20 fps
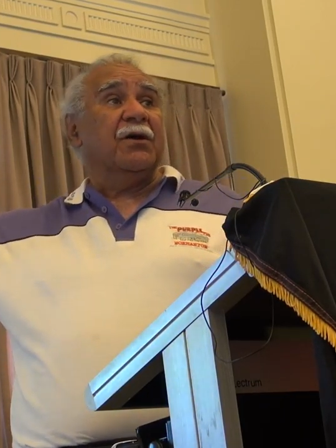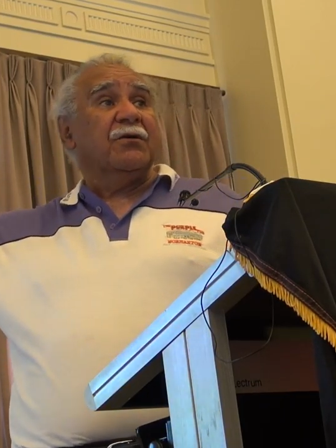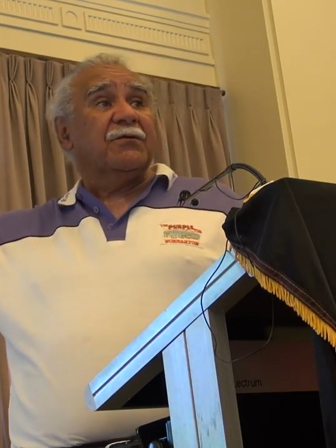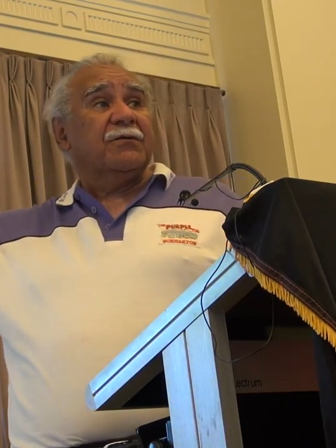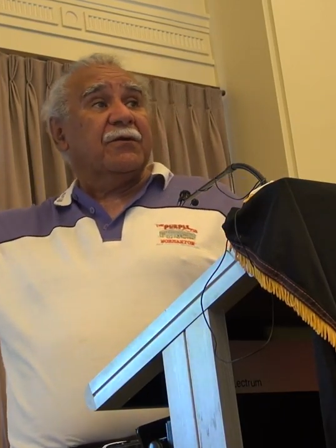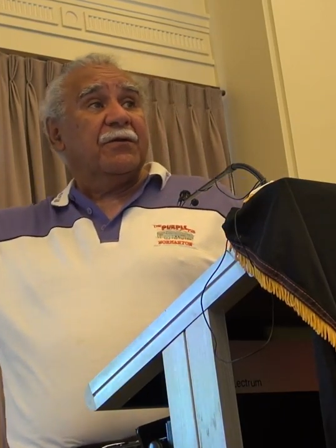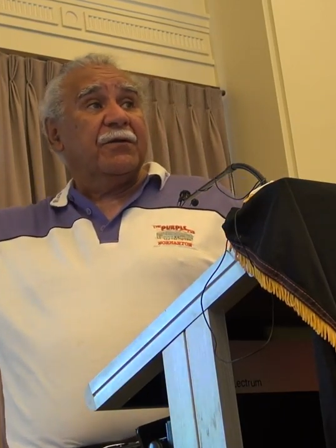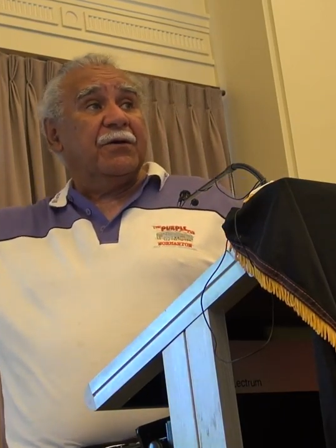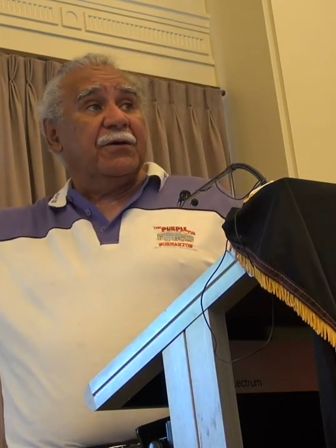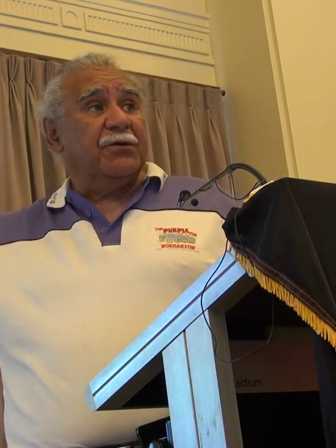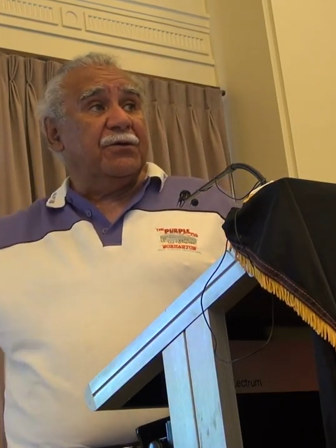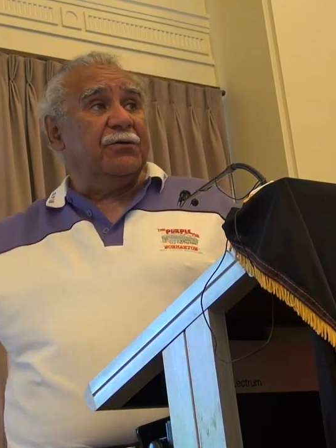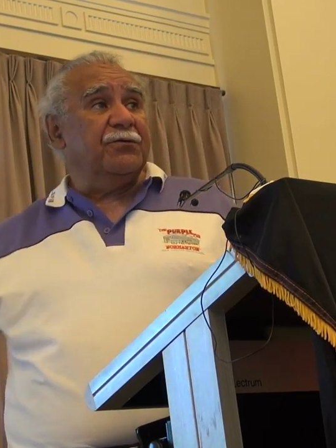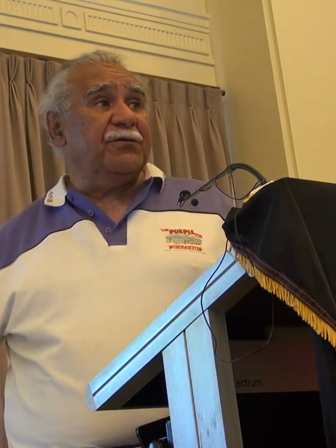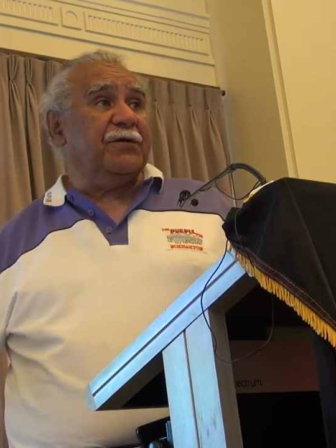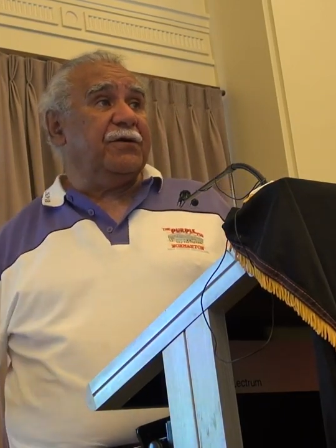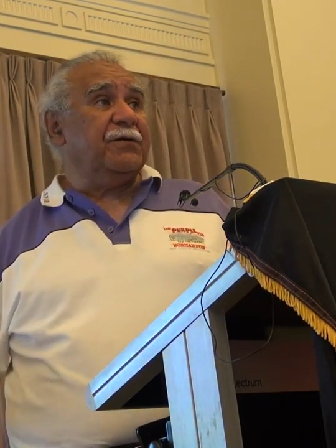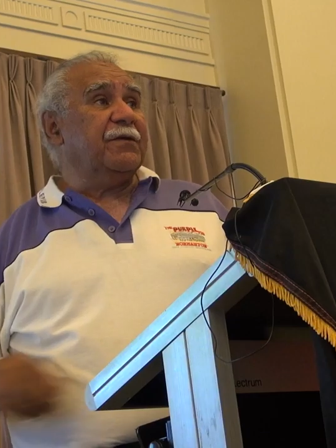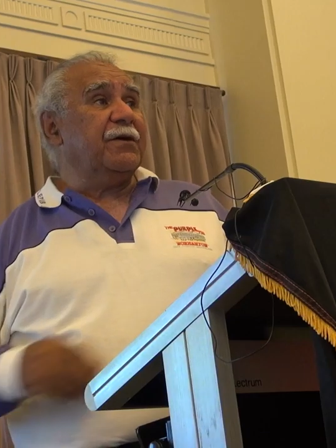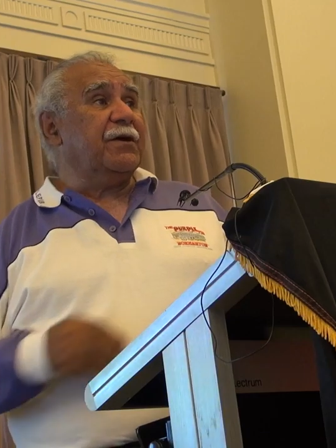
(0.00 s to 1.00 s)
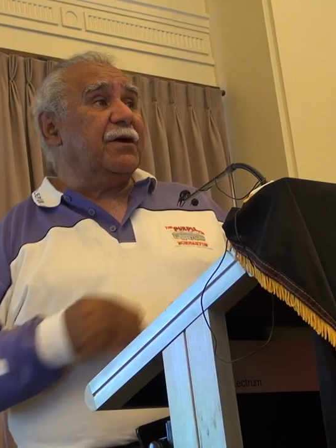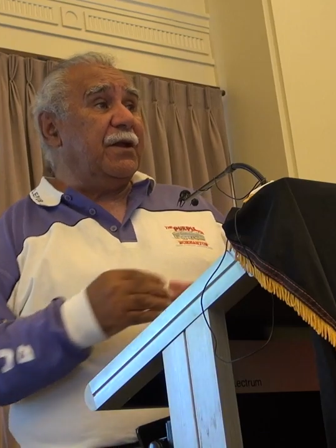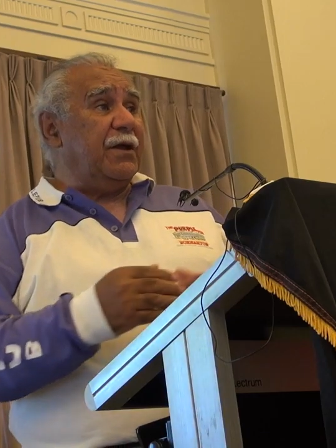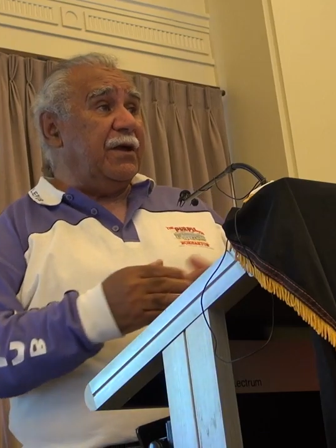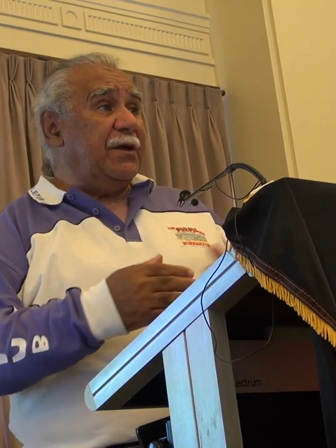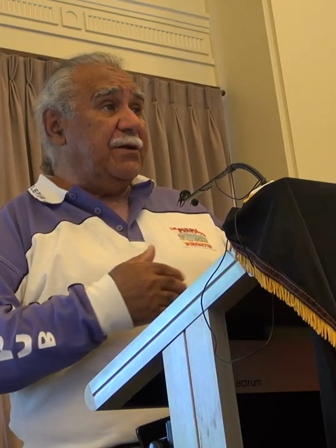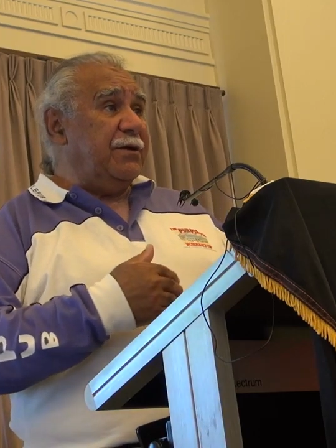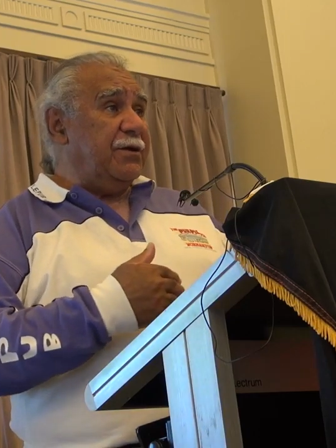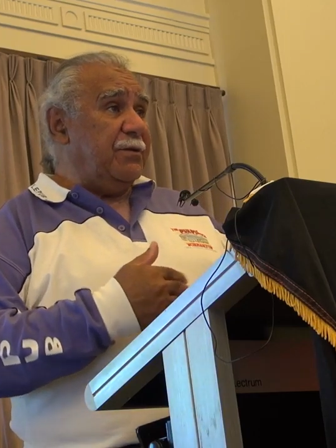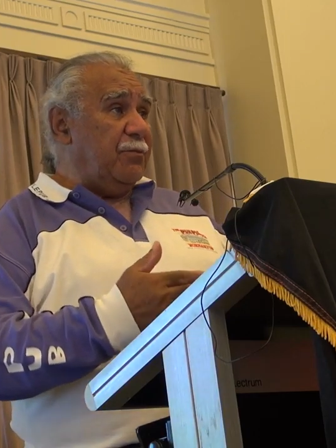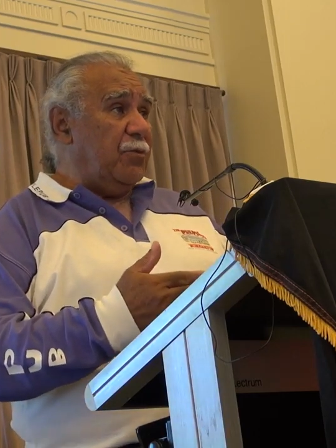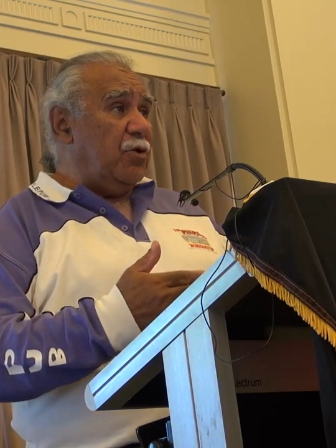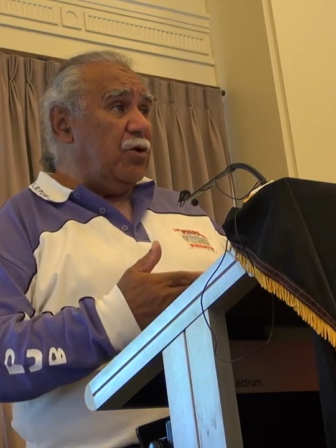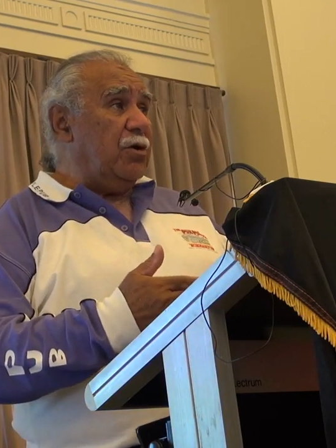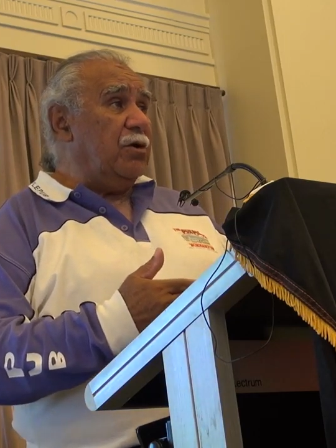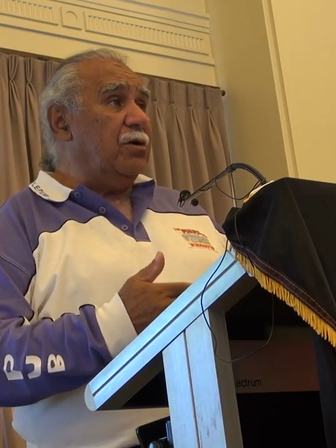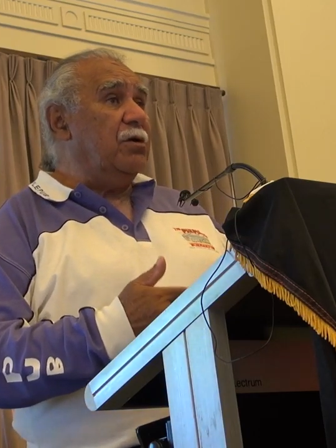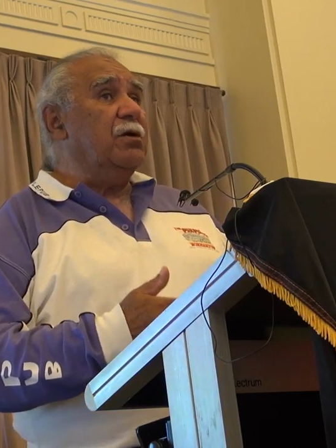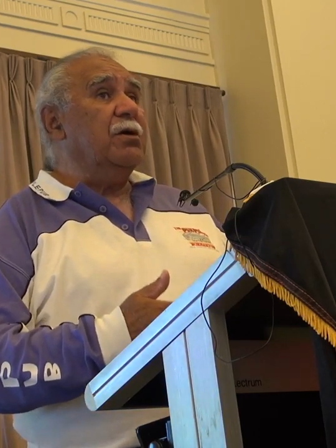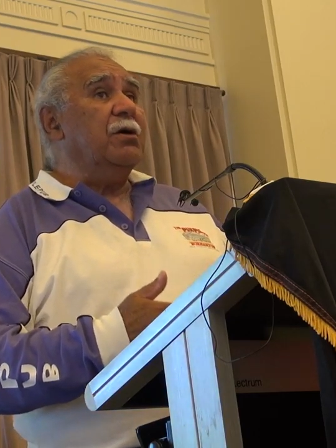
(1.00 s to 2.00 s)
So they're using the Canadian
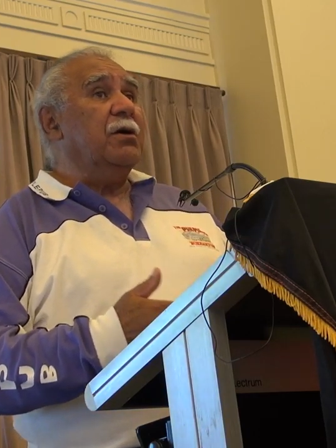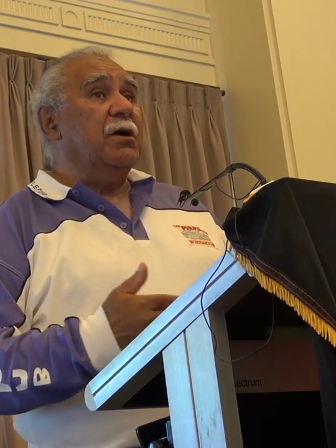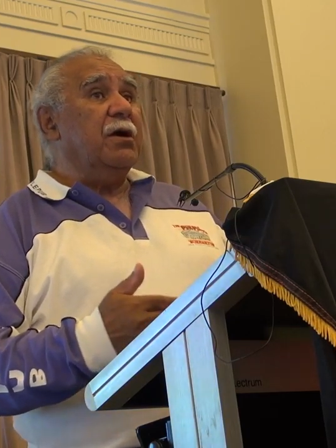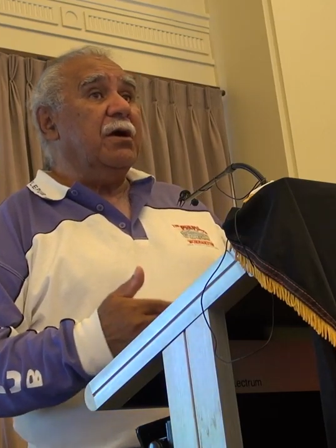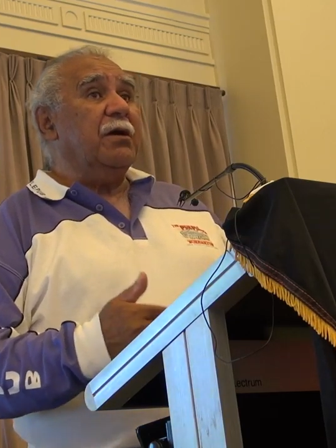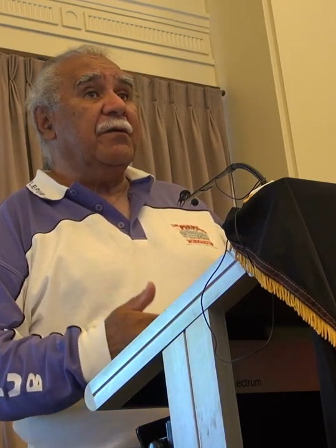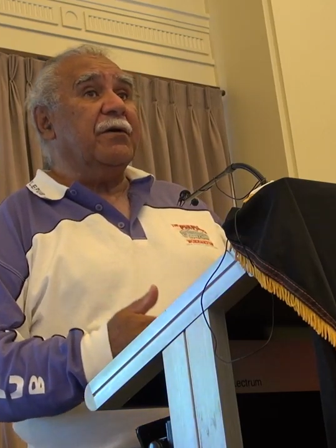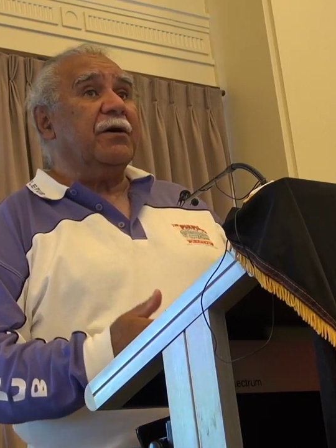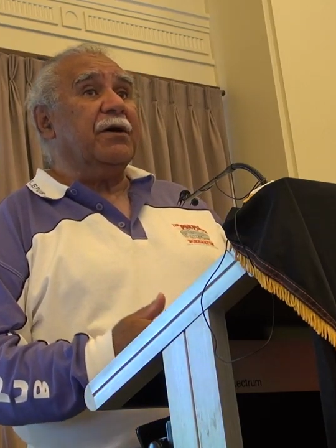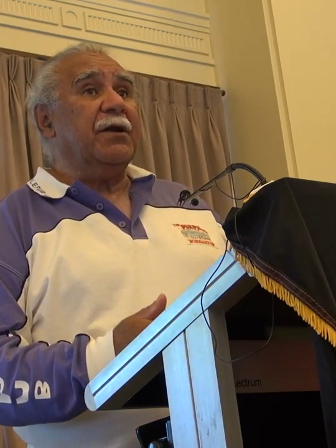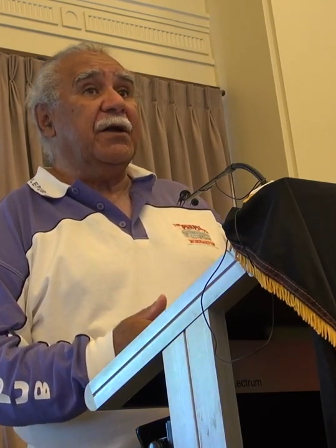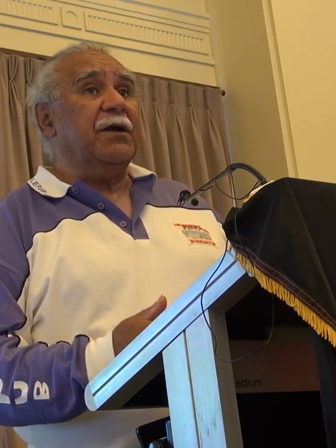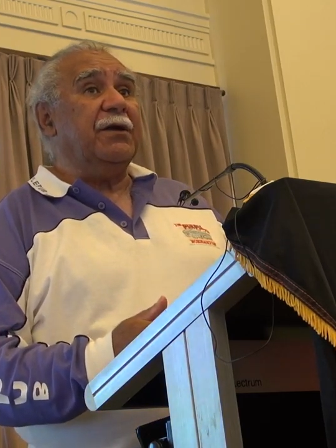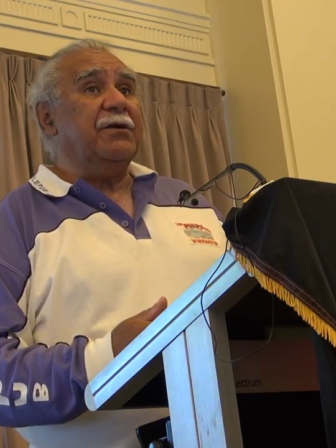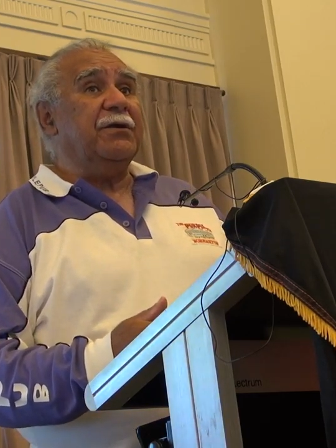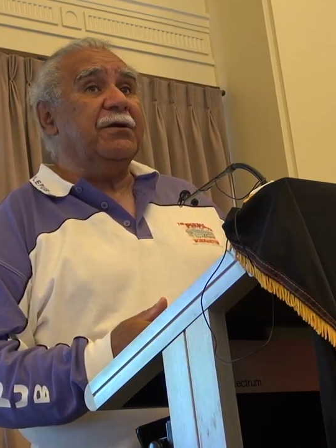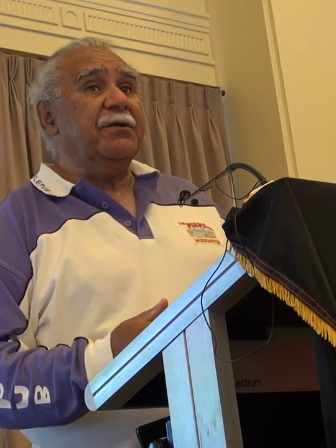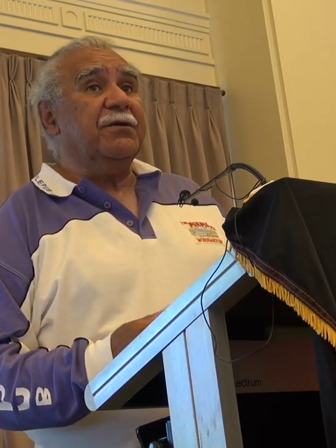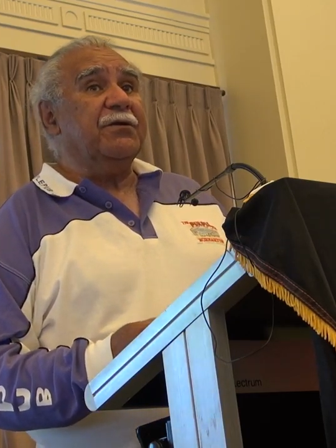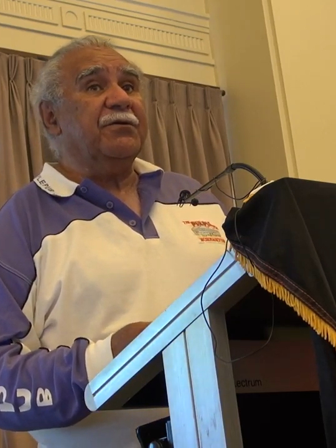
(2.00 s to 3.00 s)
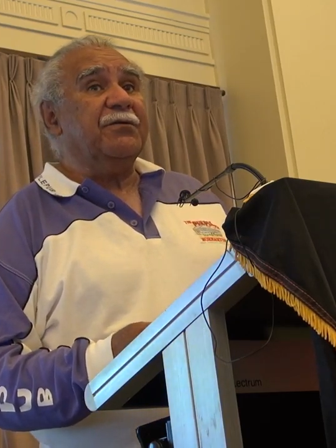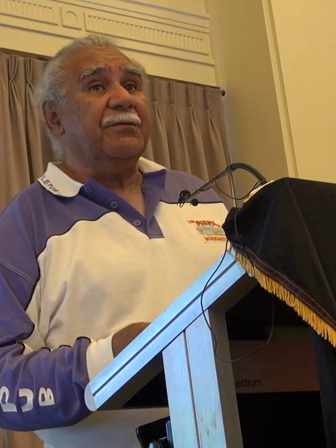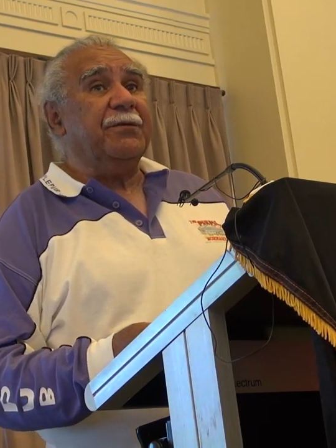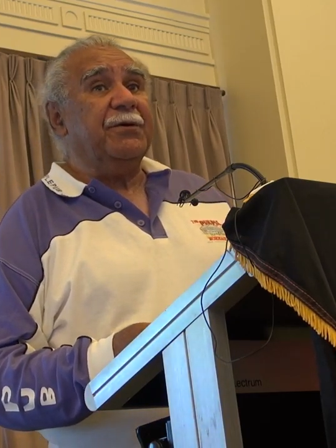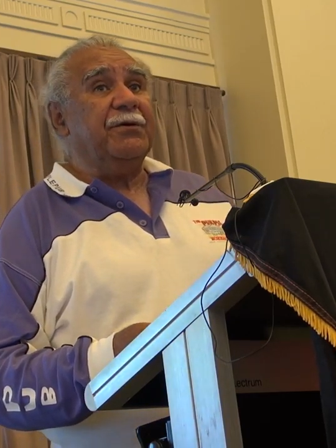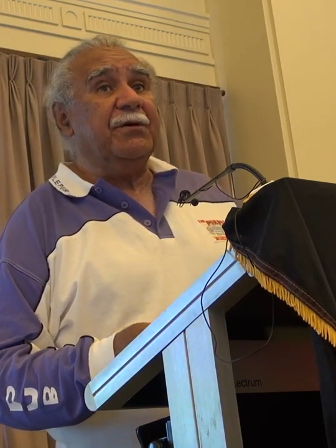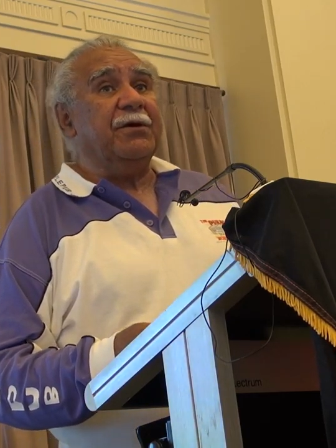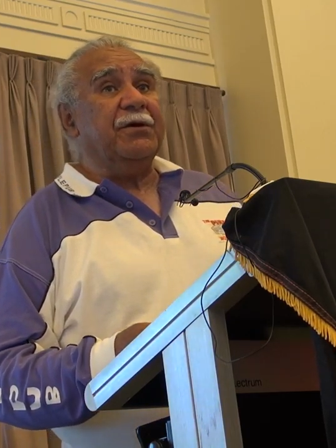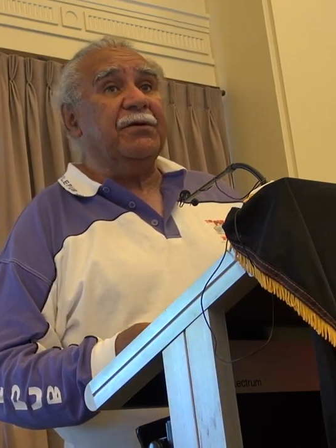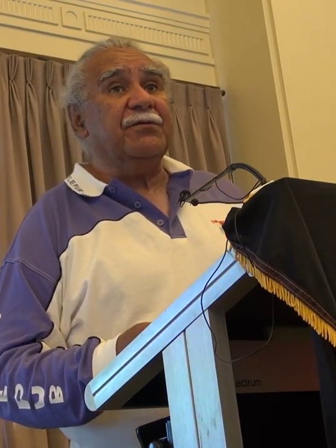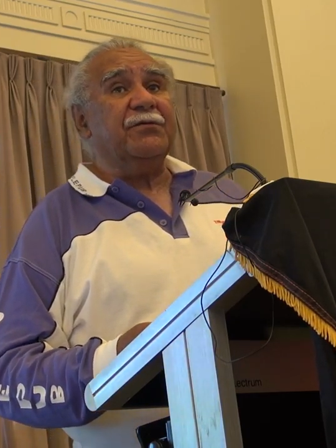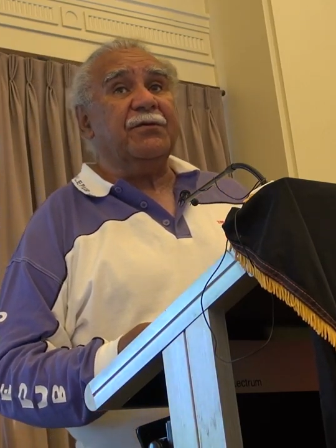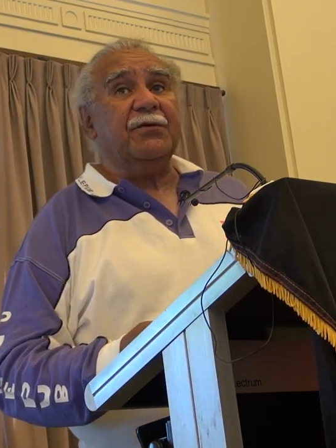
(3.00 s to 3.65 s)
model and the Canadian experience.